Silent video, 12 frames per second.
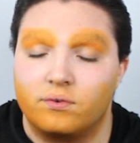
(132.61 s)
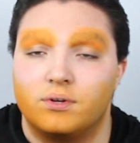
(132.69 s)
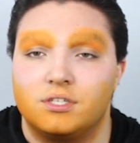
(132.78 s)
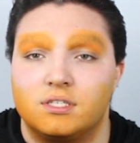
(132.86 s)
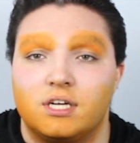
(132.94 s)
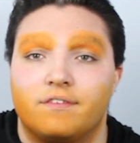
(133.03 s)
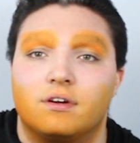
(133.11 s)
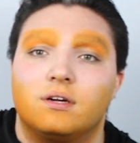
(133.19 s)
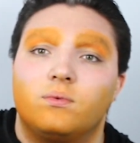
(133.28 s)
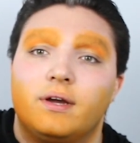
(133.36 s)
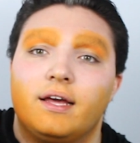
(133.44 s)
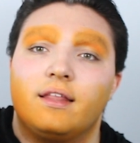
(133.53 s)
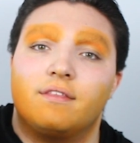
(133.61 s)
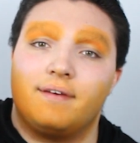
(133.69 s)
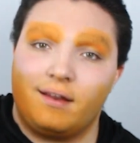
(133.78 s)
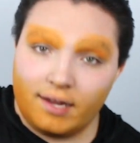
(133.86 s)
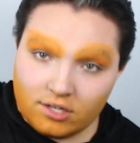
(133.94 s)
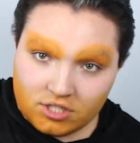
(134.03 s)
which is cover it with
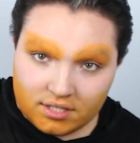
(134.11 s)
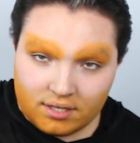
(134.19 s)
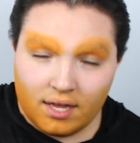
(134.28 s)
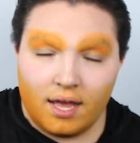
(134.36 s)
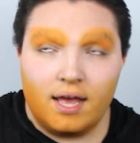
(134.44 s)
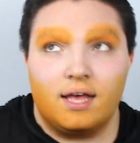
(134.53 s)
foundation.